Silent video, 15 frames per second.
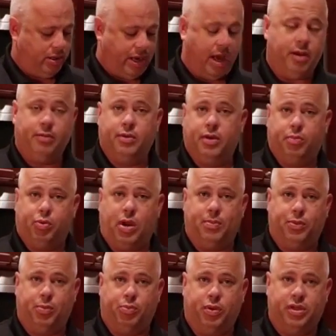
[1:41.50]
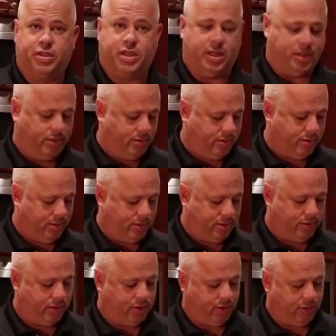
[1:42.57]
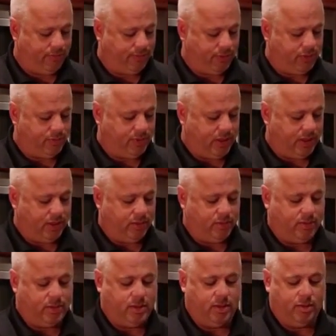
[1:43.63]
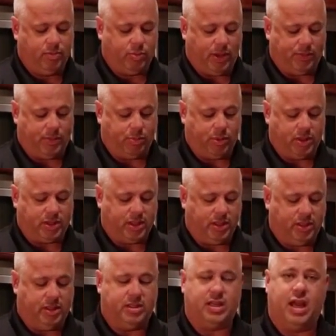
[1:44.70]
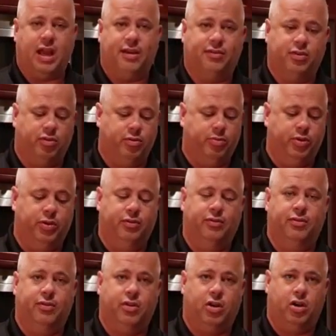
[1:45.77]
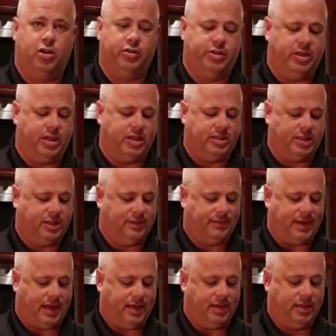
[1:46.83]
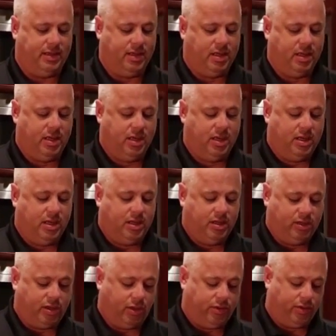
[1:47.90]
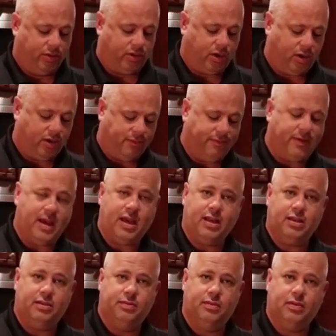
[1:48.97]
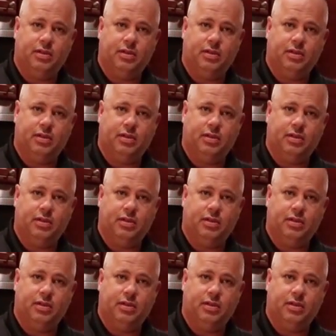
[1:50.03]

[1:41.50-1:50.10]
Now I'm going to prep the brisket. So the first thing to prep the brisket is I have to remove all of the excess fat. So there's hard fat,